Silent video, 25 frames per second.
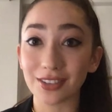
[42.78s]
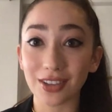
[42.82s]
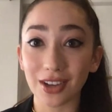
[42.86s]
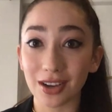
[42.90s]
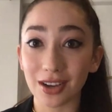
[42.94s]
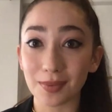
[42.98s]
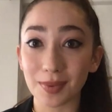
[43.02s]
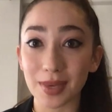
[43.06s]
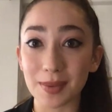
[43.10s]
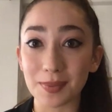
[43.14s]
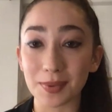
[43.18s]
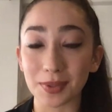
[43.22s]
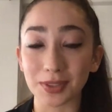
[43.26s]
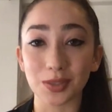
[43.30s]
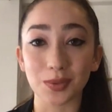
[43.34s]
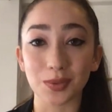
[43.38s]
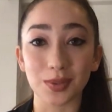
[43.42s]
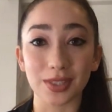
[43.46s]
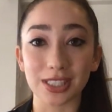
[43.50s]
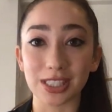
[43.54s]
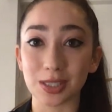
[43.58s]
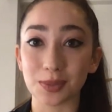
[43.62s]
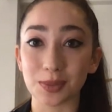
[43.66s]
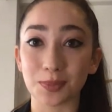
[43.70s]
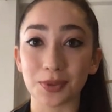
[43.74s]
of young people
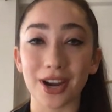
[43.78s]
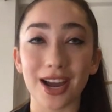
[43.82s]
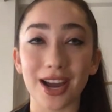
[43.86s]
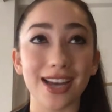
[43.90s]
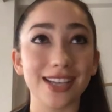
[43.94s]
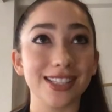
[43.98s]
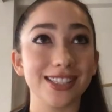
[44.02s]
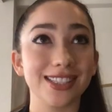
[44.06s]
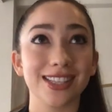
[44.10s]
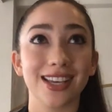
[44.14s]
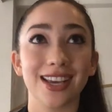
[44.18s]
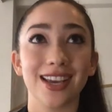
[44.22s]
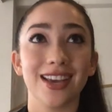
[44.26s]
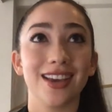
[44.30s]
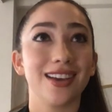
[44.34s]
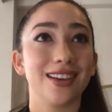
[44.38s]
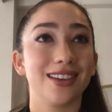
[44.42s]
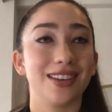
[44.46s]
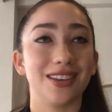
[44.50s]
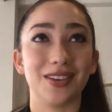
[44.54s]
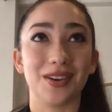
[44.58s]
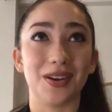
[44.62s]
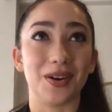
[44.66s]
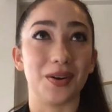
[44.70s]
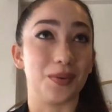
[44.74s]
to express
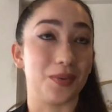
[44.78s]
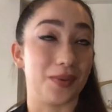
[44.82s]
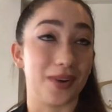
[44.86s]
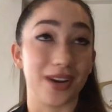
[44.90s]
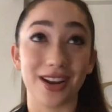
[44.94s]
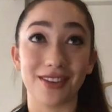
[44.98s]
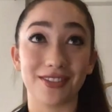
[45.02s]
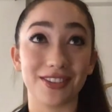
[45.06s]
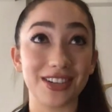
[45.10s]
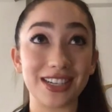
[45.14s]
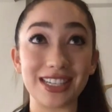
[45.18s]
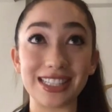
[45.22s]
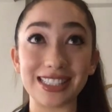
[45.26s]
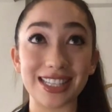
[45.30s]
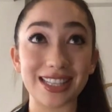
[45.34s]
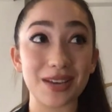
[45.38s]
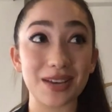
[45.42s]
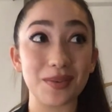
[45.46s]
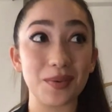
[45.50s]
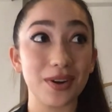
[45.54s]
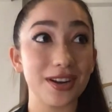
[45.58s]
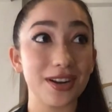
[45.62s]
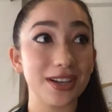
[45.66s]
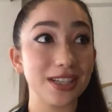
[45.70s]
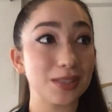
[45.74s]
you know whatever it is that
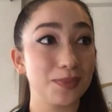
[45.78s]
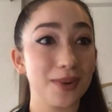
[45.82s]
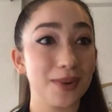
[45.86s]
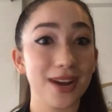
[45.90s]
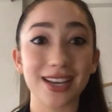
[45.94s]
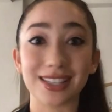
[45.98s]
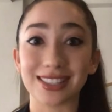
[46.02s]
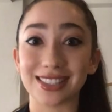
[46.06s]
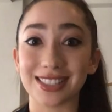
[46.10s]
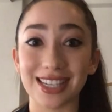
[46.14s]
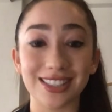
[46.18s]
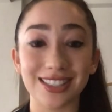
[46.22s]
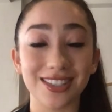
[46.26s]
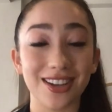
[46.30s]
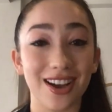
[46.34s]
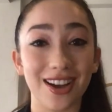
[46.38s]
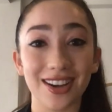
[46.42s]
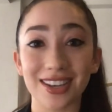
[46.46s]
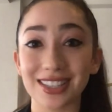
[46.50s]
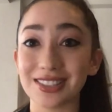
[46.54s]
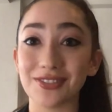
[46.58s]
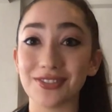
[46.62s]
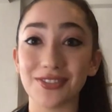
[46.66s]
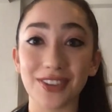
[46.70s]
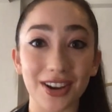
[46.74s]
they want to express
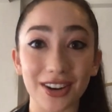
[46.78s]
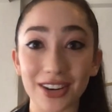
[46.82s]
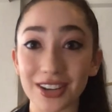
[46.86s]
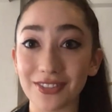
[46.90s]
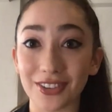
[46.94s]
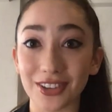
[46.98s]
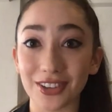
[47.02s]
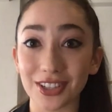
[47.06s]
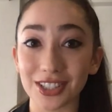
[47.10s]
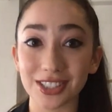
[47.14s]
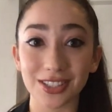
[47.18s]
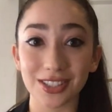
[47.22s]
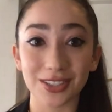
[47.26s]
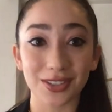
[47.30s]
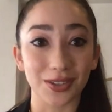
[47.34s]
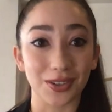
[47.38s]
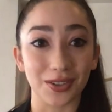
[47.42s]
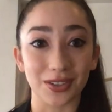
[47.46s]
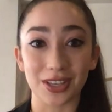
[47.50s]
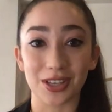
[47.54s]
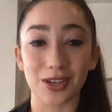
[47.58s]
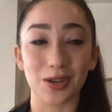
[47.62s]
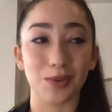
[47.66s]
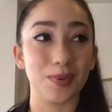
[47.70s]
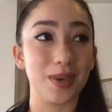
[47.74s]
tiktok is very
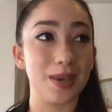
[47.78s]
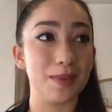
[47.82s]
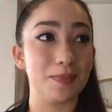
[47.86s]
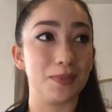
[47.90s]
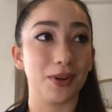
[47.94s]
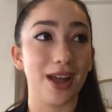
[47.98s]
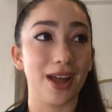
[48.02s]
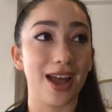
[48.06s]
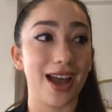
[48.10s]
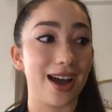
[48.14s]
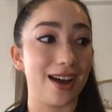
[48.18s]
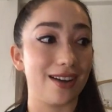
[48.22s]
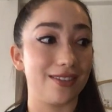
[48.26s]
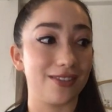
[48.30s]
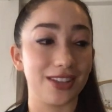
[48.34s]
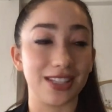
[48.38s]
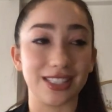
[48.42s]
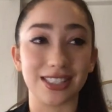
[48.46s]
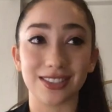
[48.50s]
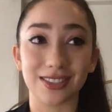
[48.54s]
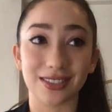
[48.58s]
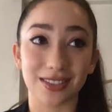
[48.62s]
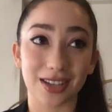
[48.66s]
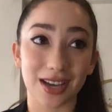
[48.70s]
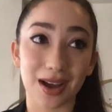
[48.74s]
versatile you know people have
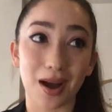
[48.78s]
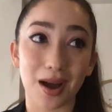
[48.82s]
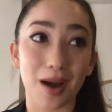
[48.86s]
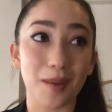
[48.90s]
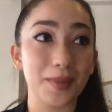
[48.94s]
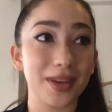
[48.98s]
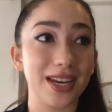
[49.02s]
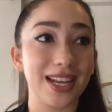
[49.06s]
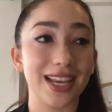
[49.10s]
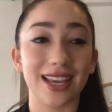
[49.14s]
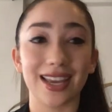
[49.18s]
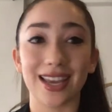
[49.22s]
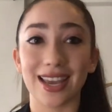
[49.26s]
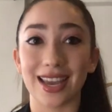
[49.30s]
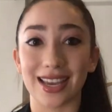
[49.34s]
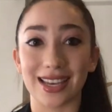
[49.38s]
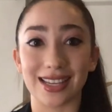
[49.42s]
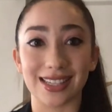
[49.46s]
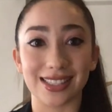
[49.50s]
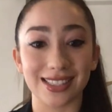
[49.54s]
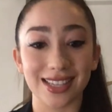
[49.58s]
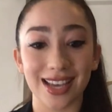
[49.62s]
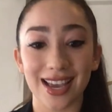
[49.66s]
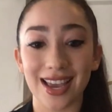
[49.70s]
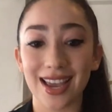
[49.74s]
it's comedy
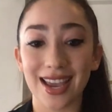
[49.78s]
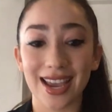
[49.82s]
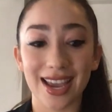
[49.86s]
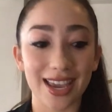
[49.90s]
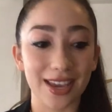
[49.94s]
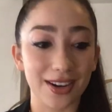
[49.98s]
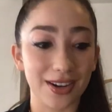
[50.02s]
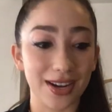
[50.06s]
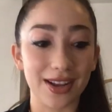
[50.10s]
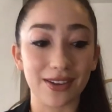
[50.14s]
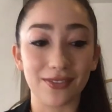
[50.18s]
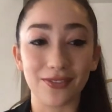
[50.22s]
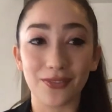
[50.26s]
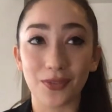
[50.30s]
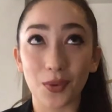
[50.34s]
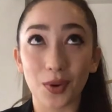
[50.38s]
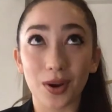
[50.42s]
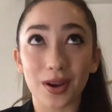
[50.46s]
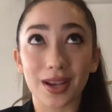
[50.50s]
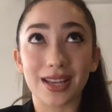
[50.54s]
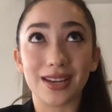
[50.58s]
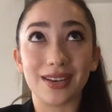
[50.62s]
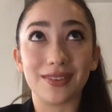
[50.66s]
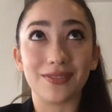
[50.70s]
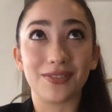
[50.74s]
it's in,
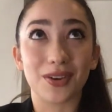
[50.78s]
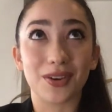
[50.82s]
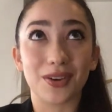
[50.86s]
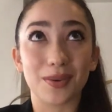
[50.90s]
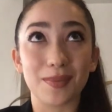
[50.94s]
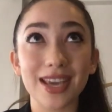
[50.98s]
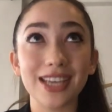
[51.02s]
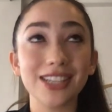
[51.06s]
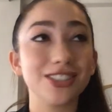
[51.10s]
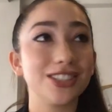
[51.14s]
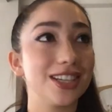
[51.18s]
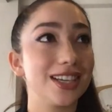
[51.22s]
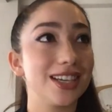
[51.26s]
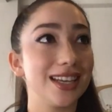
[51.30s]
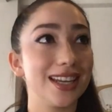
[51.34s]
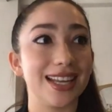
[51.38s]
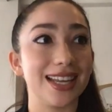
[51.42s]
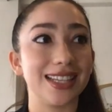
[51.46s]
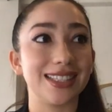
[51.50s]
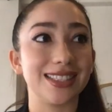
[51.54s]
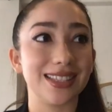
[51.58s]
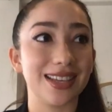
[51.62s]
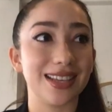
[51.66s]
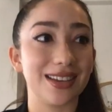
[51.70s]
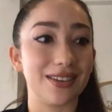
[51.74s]
infor- information
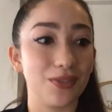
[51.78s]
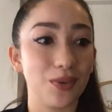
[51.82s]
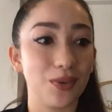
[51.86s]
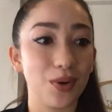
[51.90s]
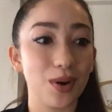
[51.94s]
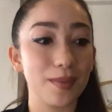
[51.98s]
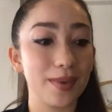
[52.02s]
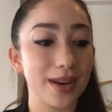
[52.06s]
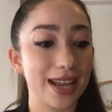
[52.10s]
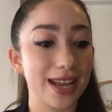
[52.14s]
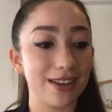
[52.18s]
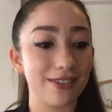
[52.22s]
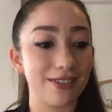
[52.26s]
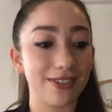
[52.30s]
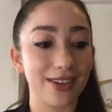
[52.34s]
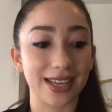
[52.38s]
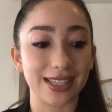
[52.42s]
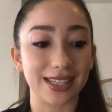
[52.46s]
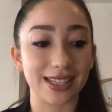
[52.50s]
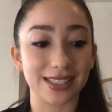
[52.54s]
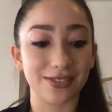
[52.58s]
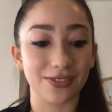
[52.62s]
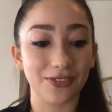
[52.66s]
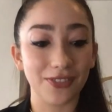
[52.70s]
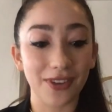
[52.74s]
it's informative
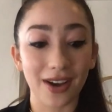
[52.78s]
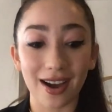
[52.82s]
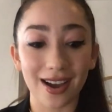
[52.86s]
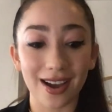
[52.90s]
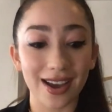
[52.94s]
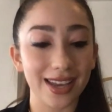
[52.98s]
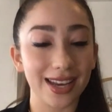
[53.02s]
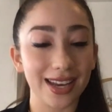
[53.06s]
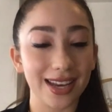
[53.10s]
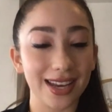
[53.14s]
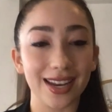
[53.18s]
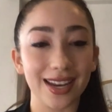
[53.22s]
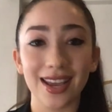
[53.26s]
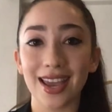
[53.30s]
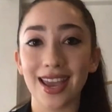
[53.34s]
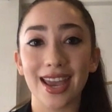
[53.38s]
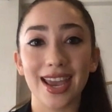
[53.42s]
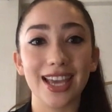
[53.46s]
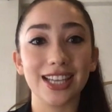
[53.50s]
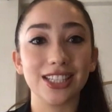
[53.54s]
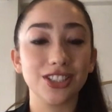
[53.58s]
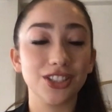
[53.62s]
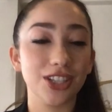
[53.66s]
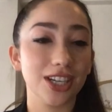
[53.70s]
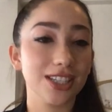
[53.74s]
it's fun
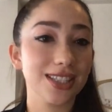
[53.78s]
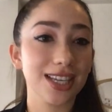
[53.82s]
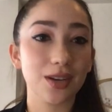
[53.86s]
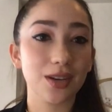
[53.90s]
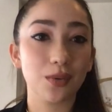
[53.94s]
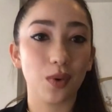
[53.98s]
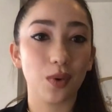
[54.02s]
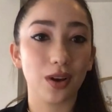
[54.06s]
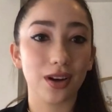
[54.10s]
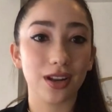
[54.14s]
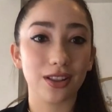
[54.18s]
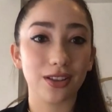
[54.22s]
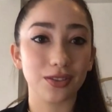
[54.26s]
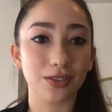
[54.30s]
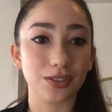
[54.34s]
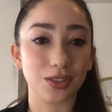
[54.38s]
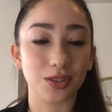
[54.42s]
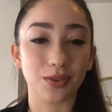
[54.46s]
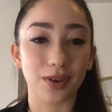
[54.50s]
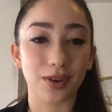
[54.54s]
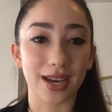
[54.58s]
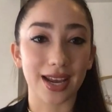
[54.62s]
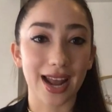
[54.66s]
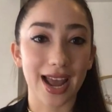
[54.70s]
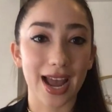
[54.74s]
it's just like one of
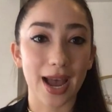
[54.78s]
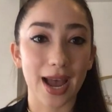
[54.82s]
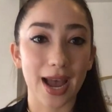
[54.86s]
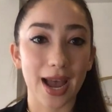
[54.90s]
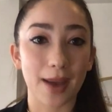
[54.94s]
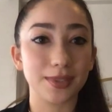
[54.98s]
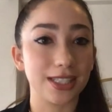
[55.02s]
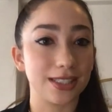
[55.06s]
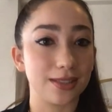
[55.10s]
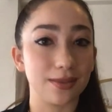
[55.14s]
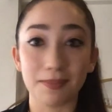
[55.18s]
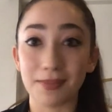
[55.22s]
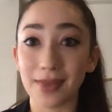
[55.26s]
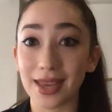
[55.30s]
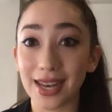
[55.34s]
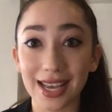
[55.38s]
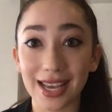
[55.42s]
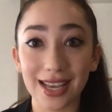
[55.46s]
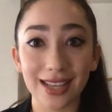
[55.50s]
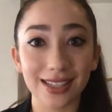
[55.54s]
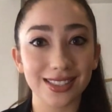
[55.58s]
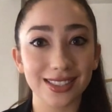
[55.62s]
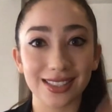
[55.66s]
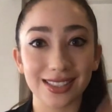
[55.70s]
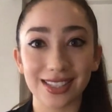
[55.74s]
those great apps it's
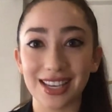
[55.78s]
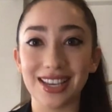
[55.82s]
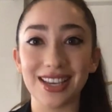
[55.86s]
minutes